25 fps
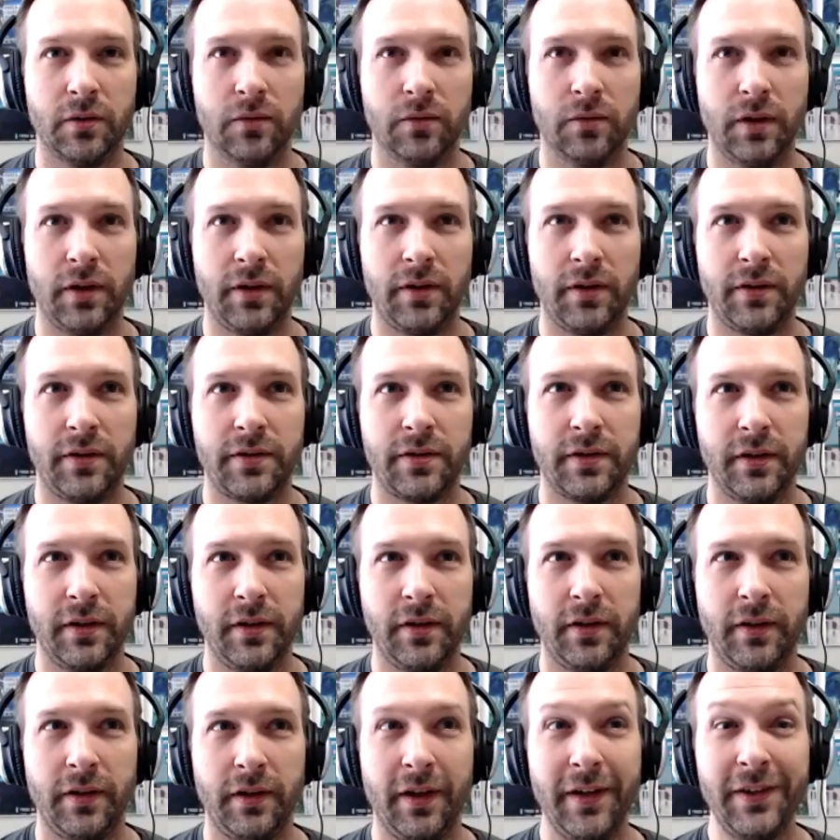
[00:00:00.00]
uh, that's an
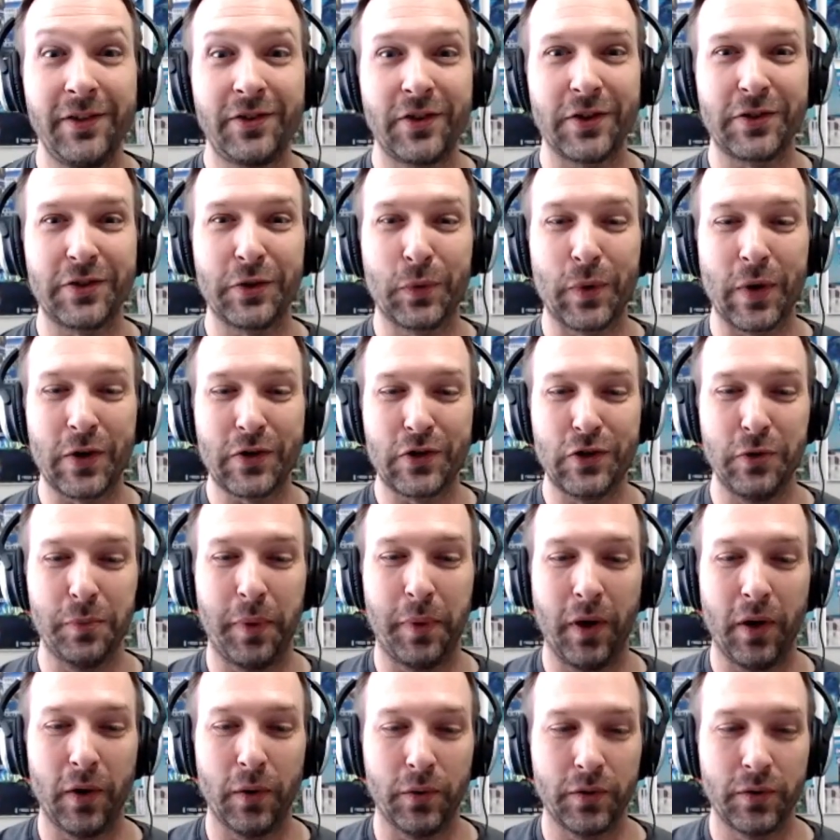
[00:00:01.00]
interesting question you
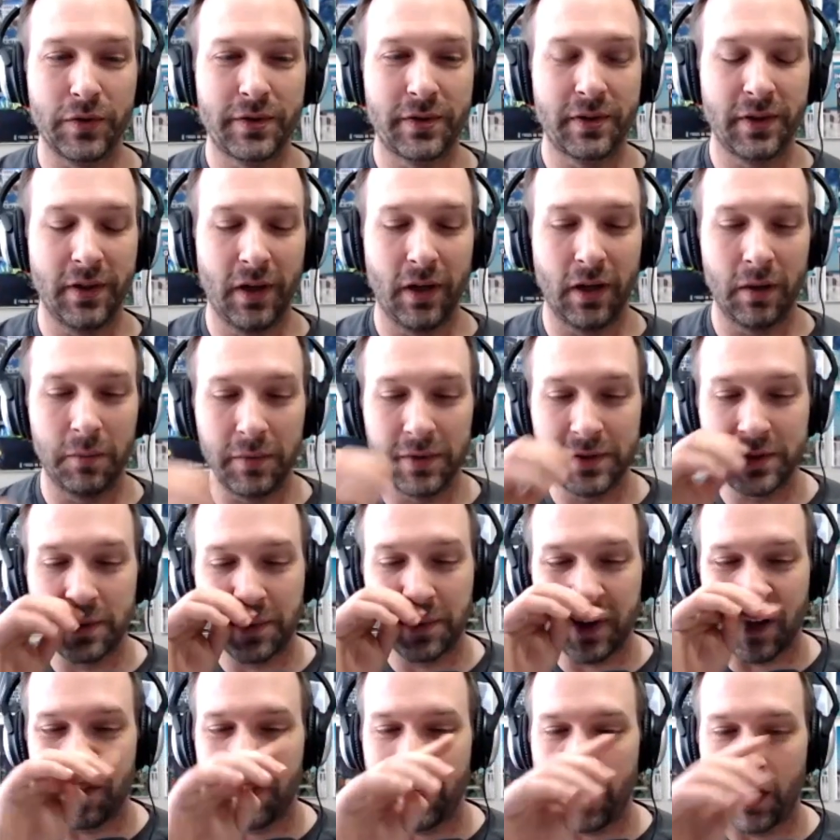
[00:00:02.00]
pose. Um, it's
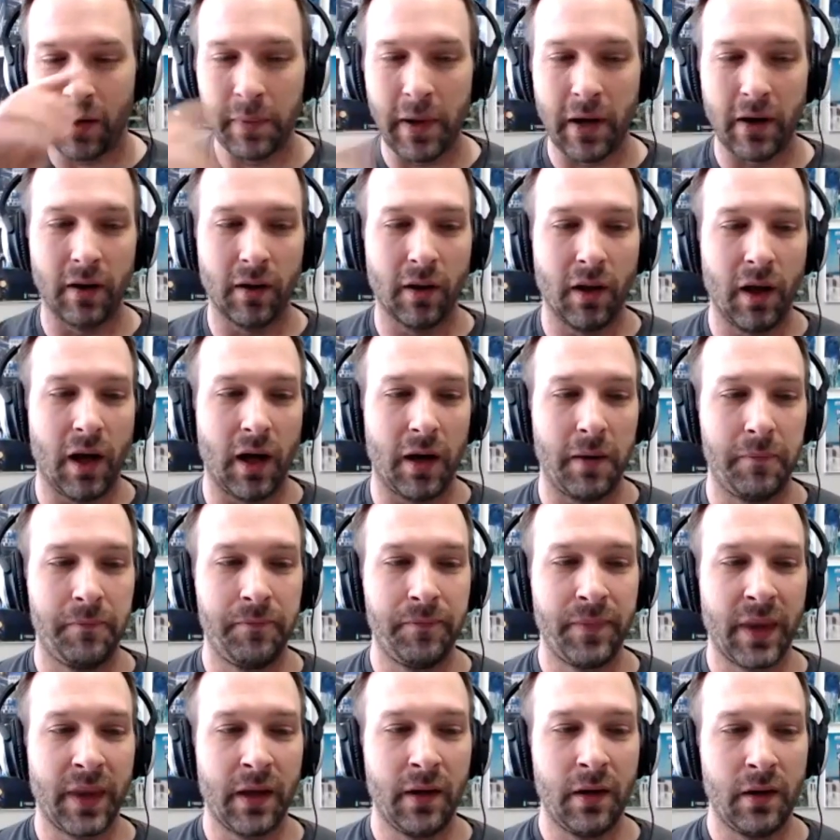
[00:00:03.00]
something I've thought about a lot,
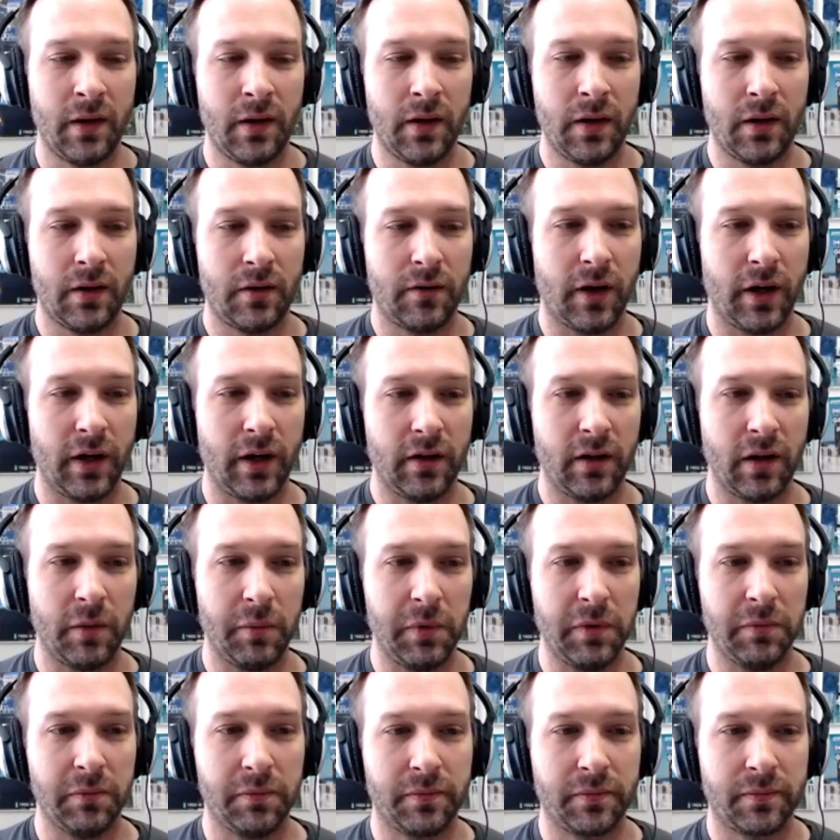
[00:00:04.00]
right? I
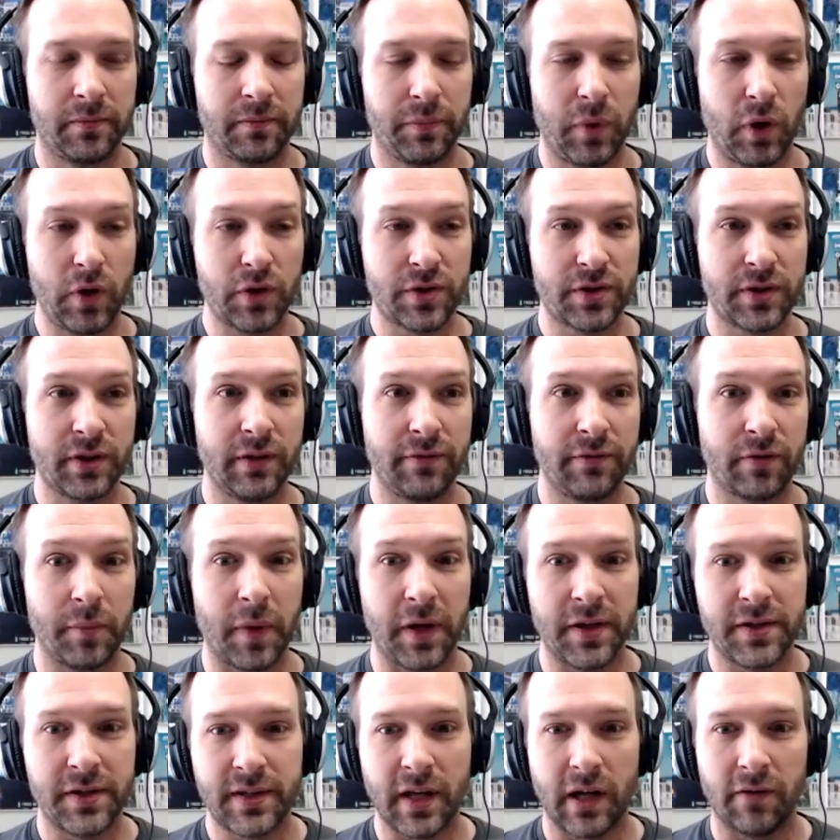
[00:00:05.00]
mean, personally for
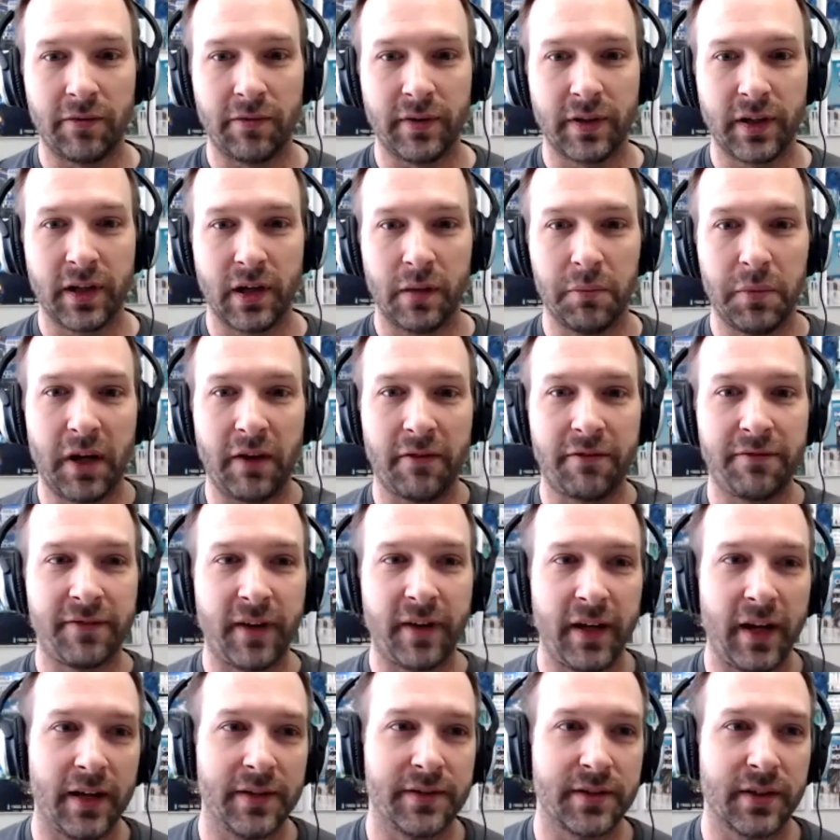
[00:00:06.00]
myself, and again, I'm not a
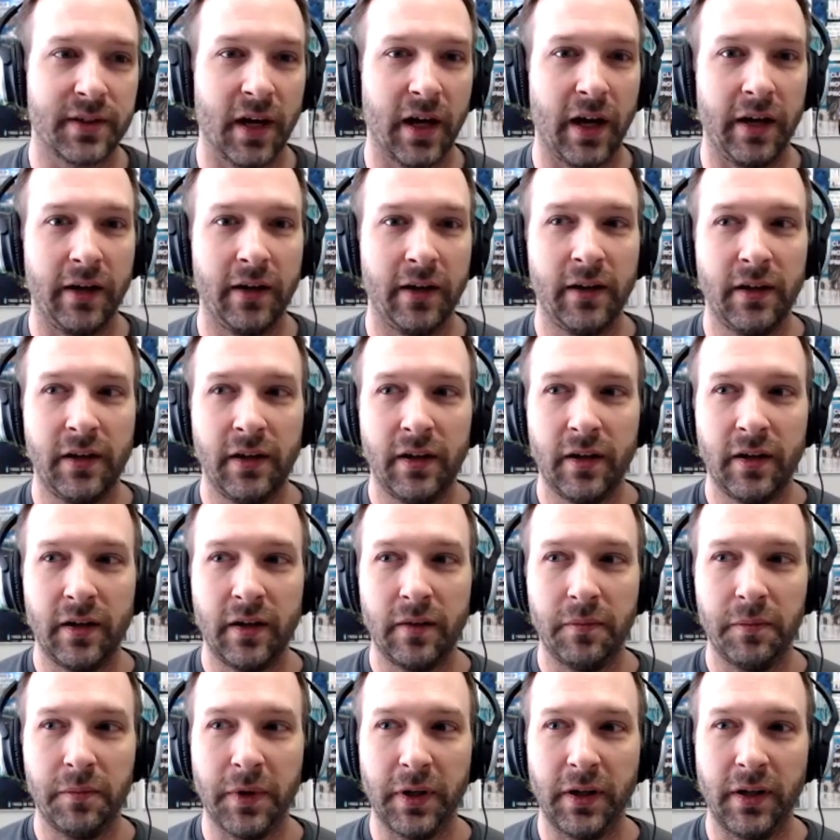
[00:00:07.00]
finance guy,
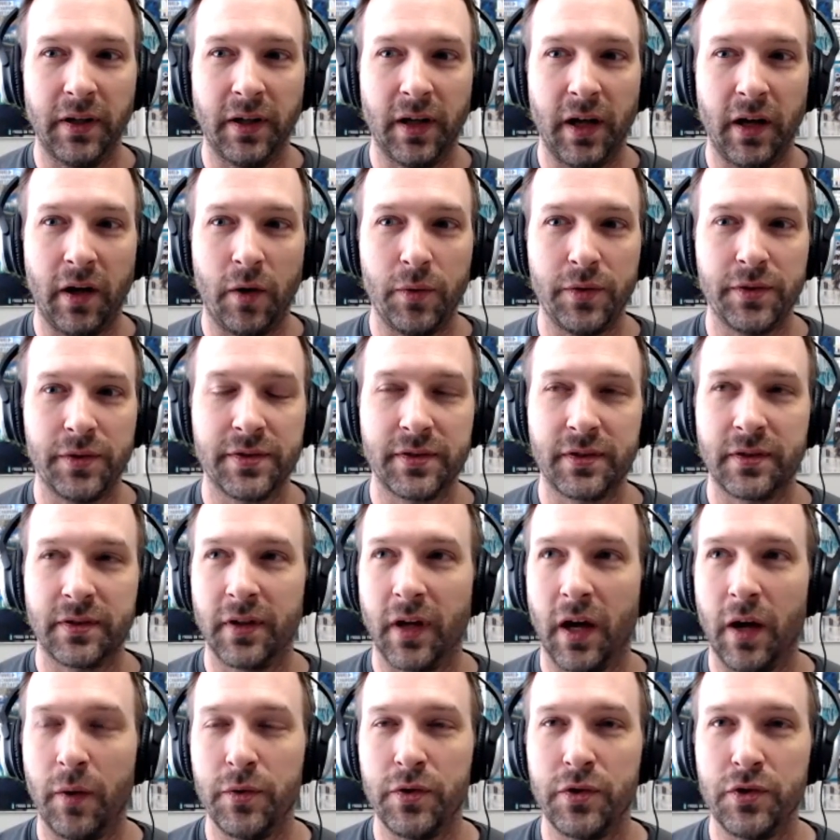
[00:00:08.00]
but I always
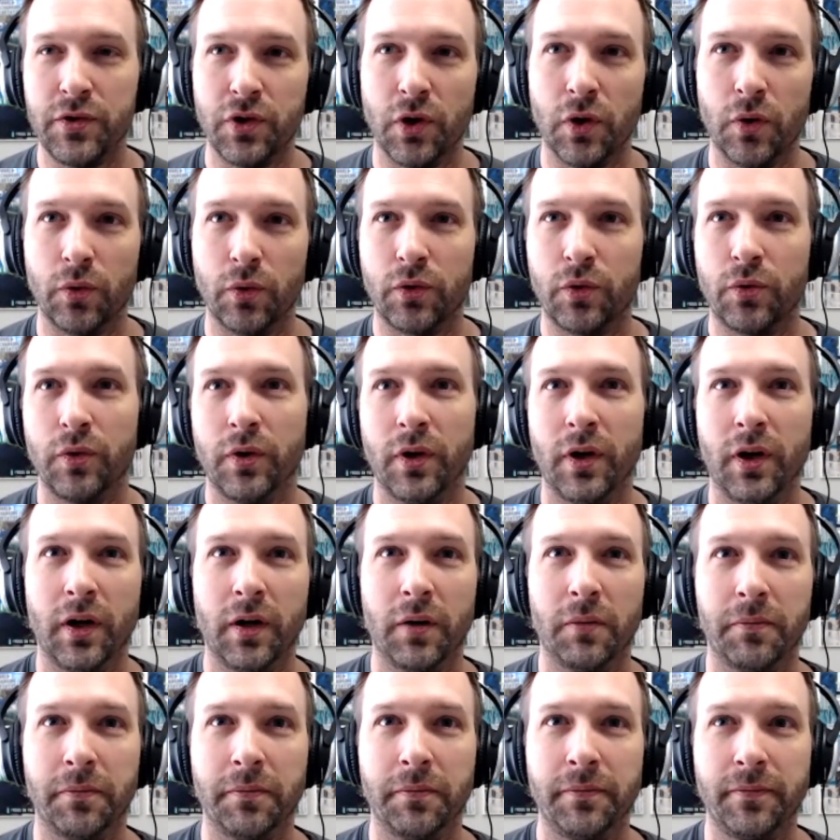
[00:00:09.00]
I always joked.
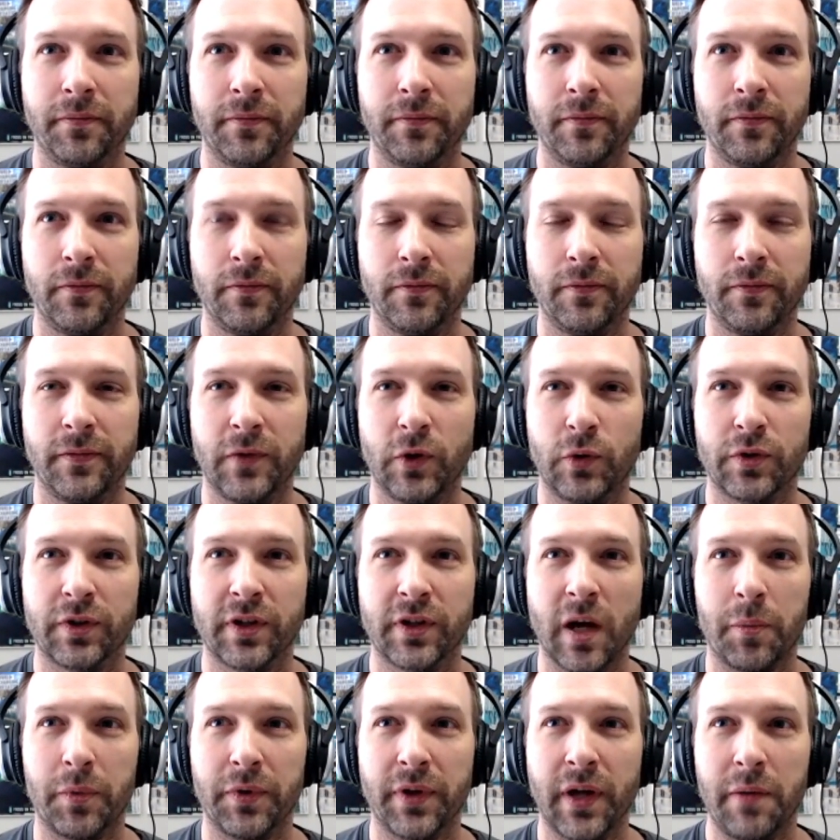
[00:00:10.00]
Um, there was a
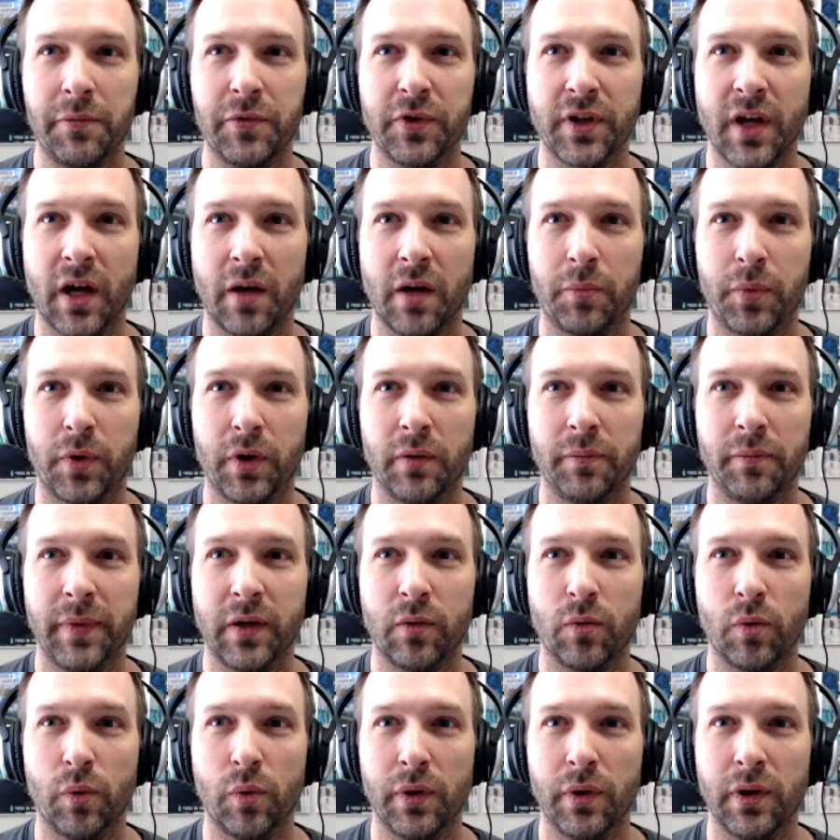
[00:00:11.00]
couple times it got pretty
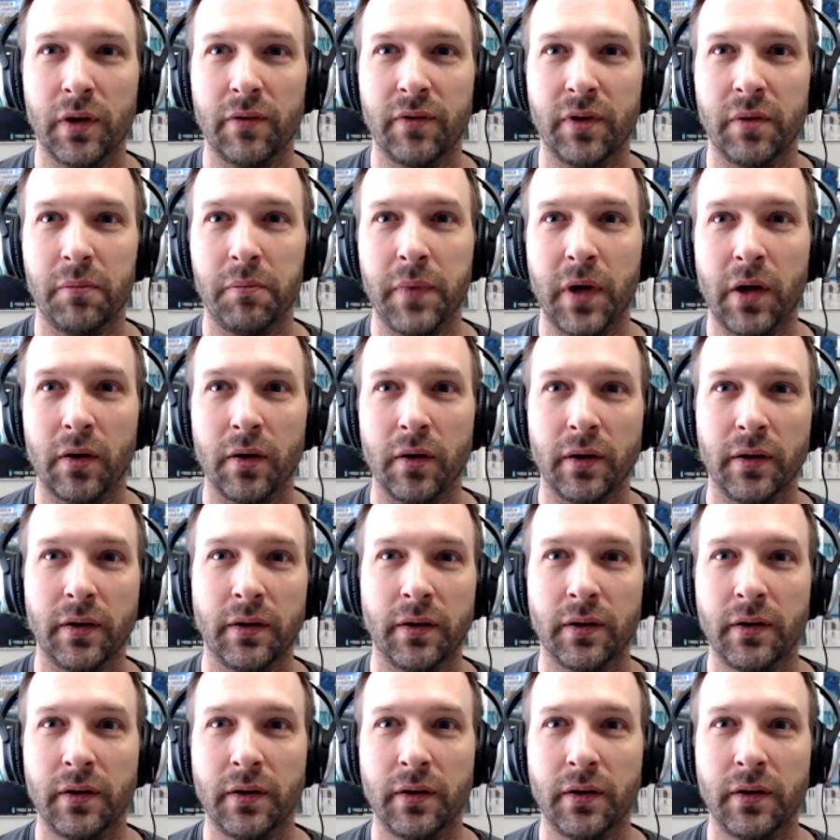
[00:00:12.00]
big when we lived in Maryland,